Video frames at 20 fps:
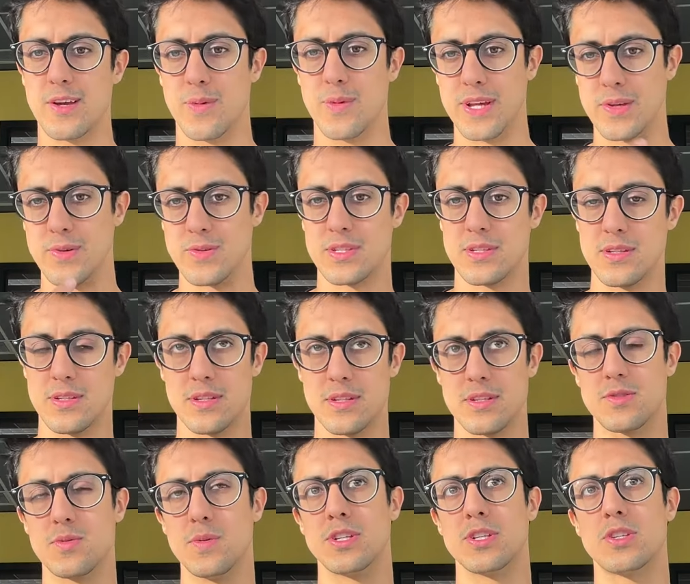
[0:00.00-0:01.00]
where you
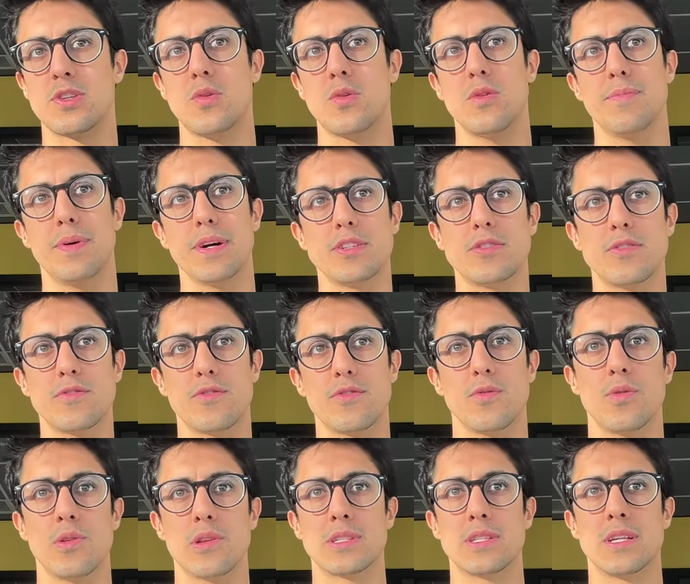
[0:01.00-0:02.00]
switch through a bunch of
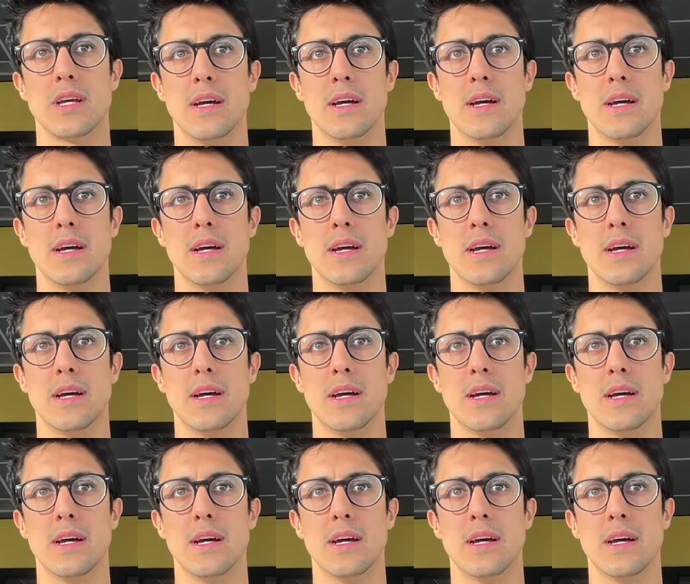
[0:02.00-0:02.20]
roles.